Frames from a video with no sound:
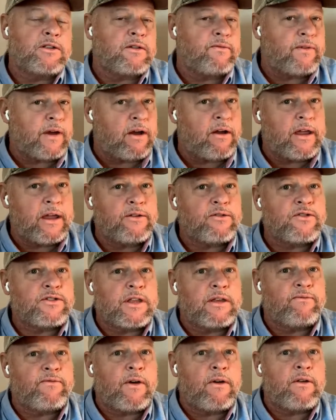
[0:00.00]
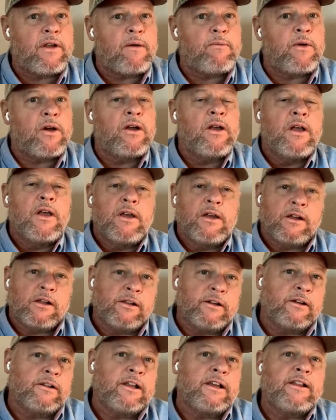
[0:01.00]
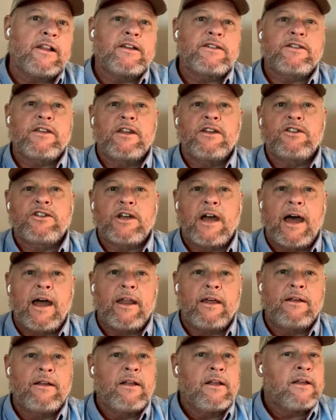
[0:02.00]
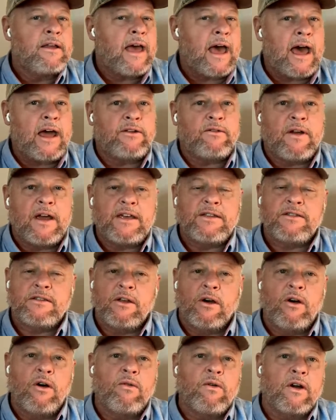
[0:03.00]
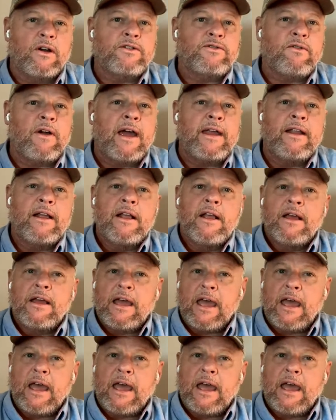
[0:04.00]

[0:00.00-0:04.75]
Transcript: It's a very interesting phone number, clearly listed in China, address, the whole works, right?